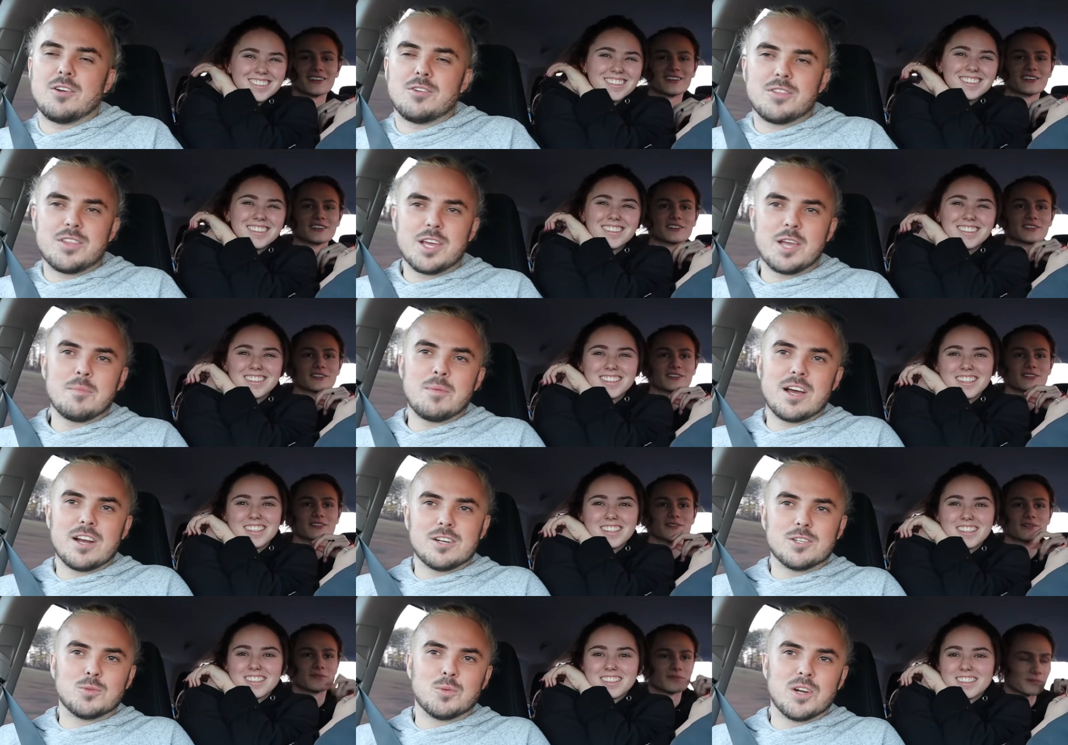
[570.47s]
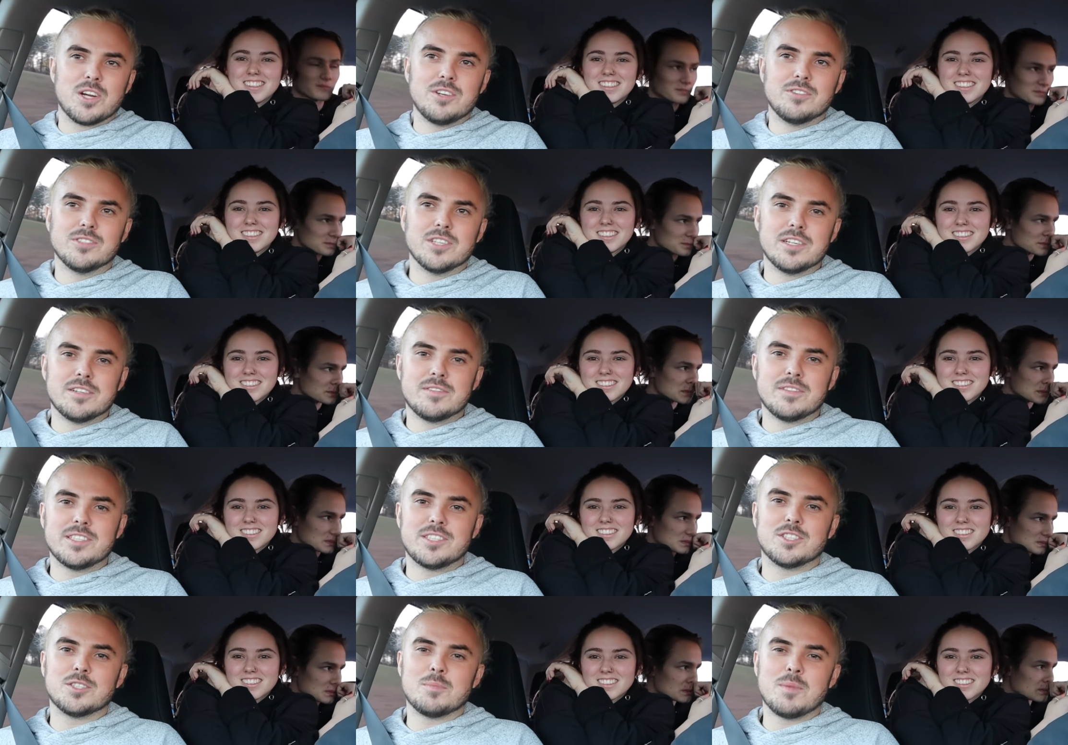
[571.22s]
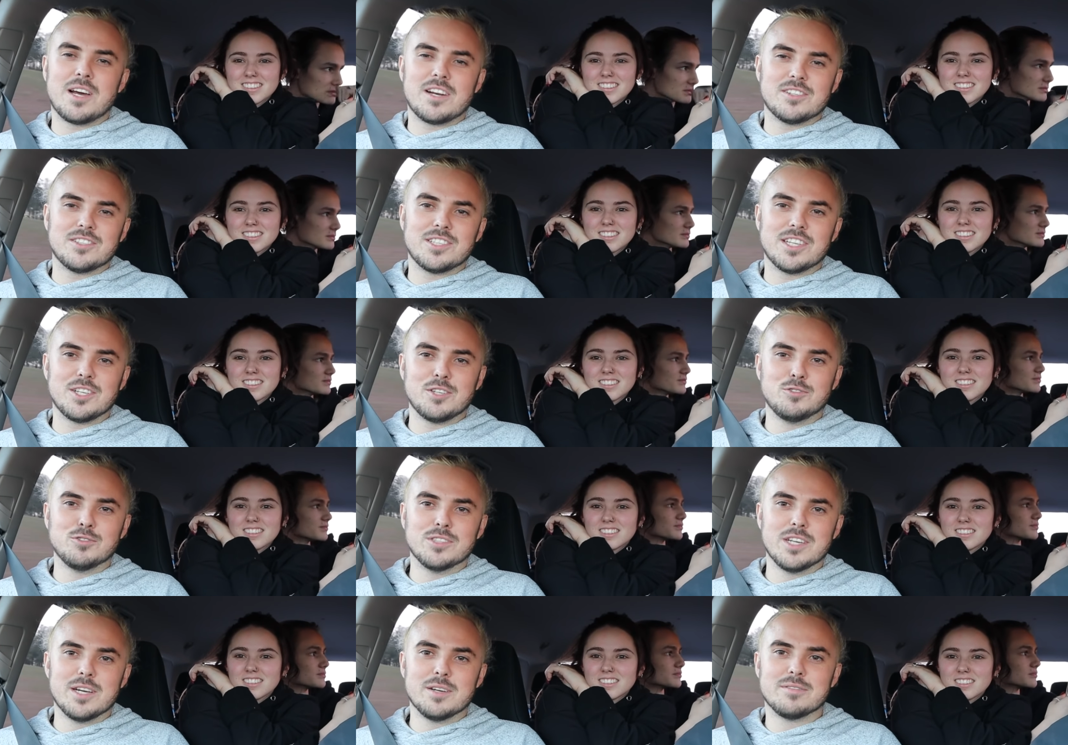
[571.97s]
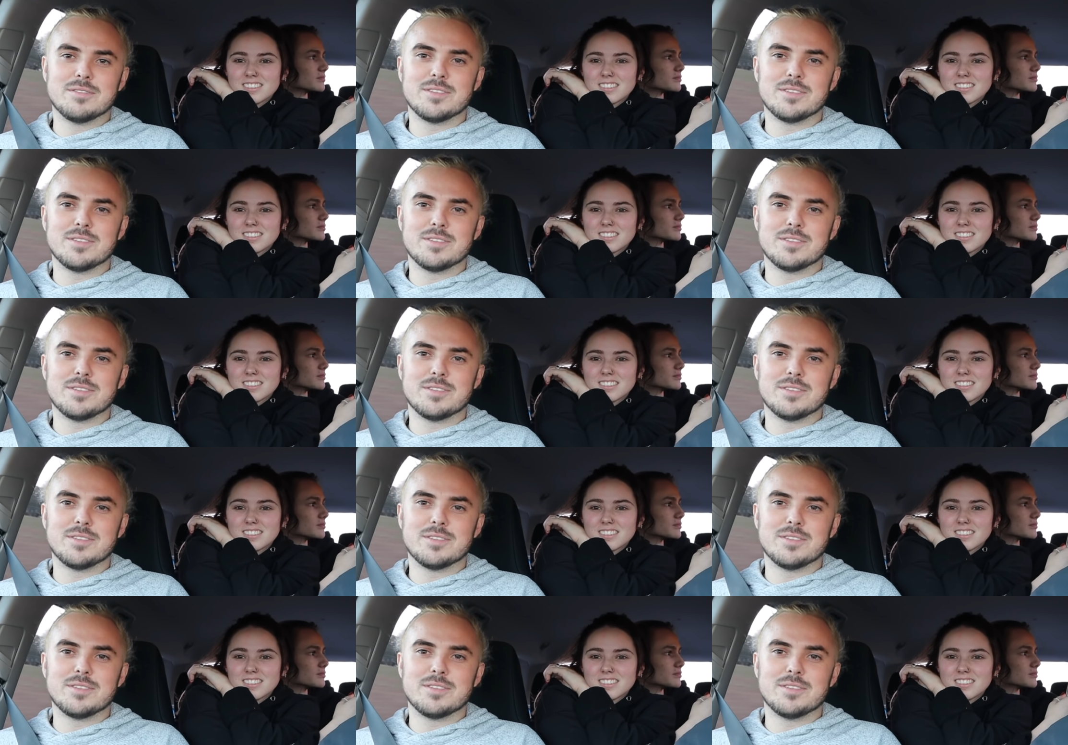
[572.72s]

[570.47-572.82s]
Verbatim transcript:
Speaker 1: don't think it matters where you live, it just matters that you live.